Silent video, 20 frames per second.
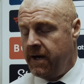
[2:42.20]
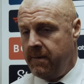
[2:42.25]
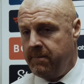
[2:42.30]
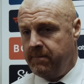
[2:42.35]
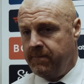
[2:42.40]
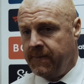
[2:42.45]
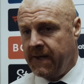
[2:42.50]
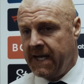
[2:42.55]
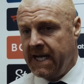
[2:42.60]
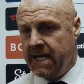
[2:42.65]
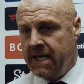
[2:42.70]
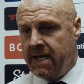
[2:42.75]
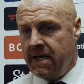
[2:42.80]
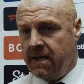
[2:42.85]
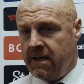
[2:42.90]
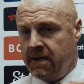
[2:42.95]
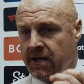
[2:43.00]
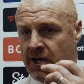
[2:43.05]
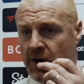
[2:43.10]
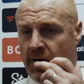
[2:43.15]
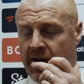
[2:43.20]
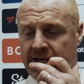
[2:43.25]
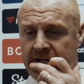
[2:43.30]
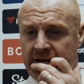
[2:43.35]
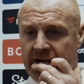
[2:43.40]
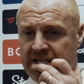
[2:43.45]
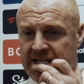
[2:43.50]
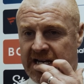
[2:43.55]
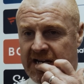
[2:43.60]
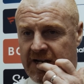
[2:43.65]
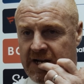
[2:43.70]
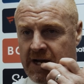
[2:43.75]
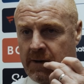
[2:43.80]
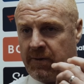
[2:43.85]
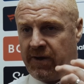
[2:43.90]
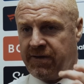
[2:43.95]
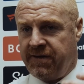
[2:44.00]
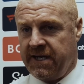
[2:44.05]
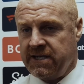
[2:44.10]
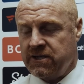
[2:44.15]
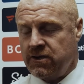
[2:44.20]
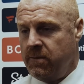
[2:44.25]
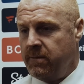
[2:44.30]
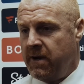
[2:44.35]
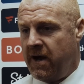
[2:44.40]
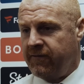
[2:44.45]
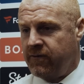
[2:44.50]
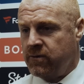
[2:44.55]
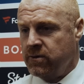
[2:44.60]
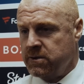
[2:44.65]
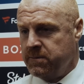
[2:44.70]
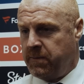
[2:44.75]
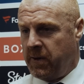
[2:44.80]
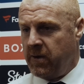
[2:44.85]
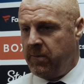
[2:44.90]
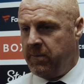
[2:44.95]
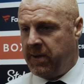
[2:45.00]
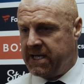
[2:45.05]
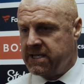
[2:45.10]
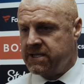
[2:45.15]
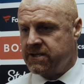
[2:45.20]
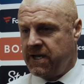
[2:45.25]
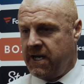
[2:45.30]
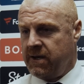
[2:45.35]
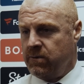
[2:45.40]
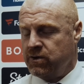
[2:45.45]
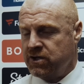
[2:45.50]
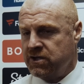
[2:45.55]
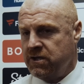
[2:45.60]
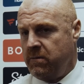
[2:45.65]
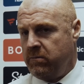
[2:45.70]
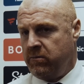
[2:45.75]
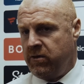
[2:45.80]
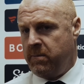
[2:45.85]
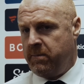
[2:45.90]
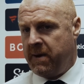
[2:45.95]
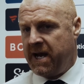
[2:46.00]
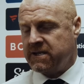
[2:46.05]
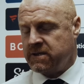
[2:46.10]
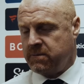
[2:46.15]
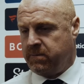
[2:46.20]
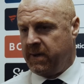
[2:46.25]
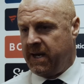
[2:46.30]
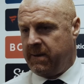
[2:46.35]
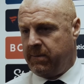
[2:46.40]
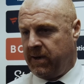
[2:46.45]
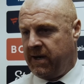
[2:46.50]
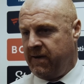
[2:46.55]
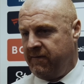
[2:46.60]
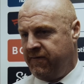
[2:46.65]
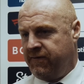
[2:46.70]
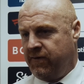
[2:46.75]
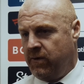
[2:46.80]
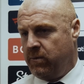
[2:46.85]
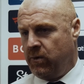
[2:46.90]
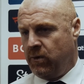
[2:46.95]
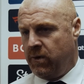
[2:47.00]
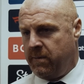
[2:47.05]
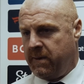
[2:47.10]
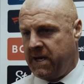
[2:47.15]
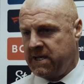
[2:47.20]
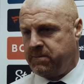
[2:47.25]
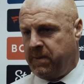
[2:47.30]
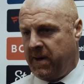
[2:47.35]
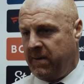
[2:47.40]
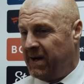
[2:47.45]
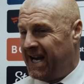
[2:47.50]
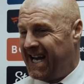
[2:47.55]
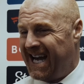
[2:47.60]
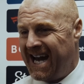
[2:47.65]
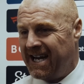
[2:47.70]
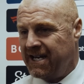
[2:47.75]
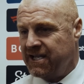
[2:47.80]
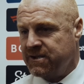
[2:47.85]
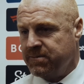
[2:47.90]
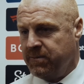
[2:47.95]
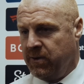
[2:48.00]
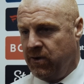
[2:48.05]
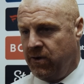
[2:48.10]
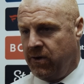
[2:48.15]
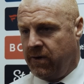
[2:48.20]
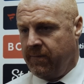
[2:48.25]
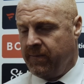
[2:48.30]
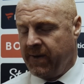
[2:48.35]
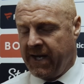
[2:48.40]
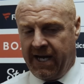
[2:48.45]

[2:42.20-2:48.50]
You know, I said a couple of things to him afterwards, but the biggest thing was the best people in football, the best people in any sport,